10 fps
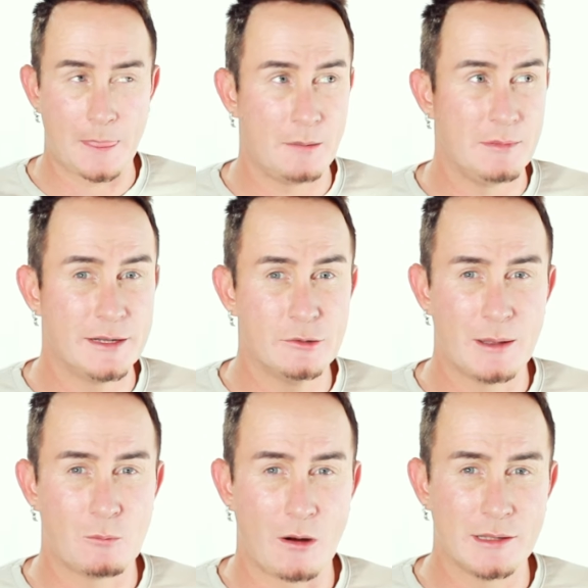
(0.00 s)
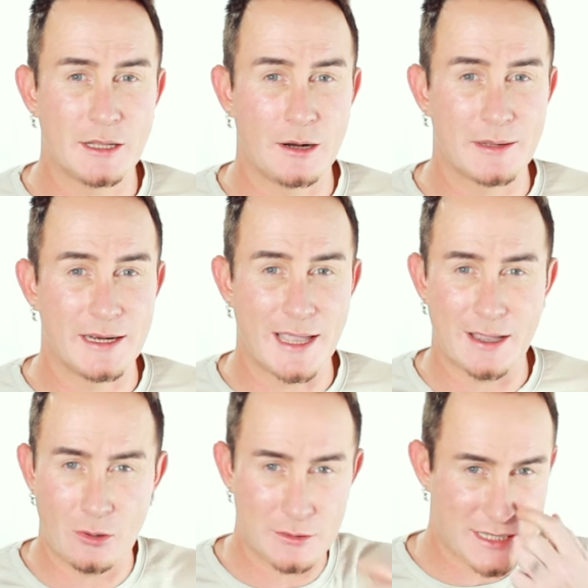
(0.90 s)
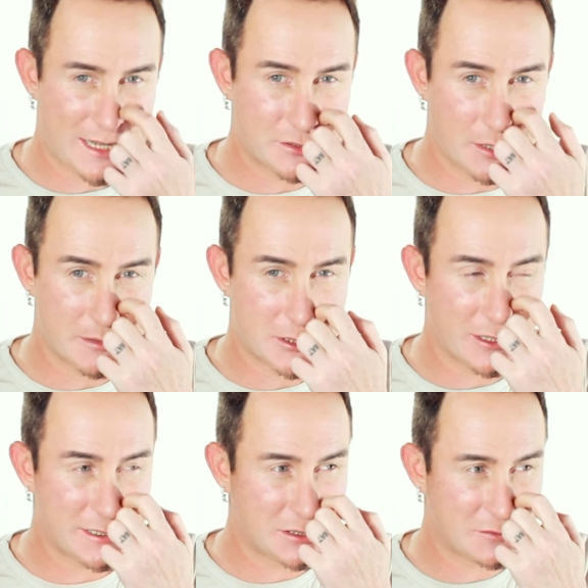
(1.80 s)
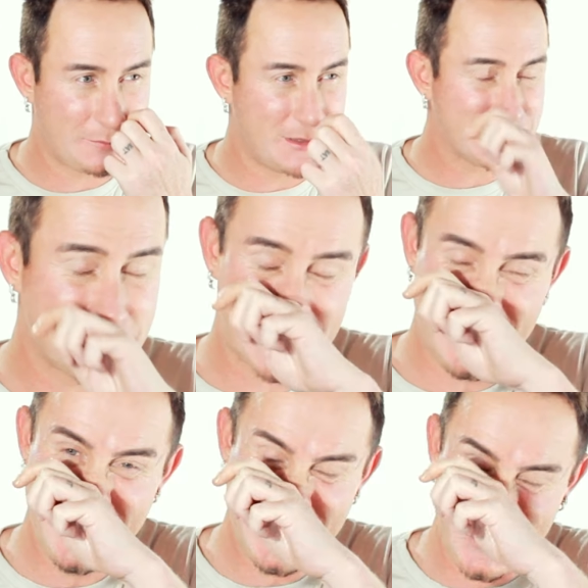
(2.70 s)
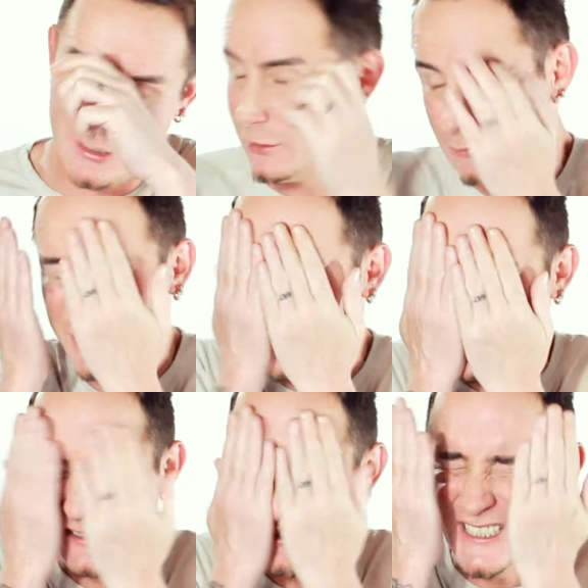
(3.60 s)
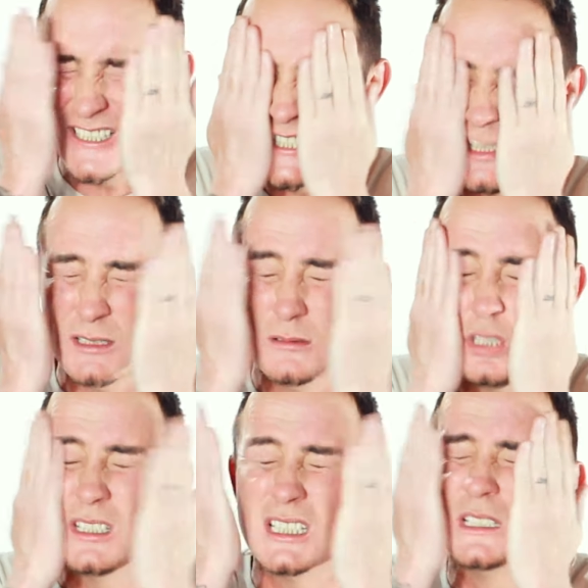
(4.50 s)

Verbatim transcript: I'm a little bit worried that I'm going to get contact dermatitis from this. It's itching on oh my skin.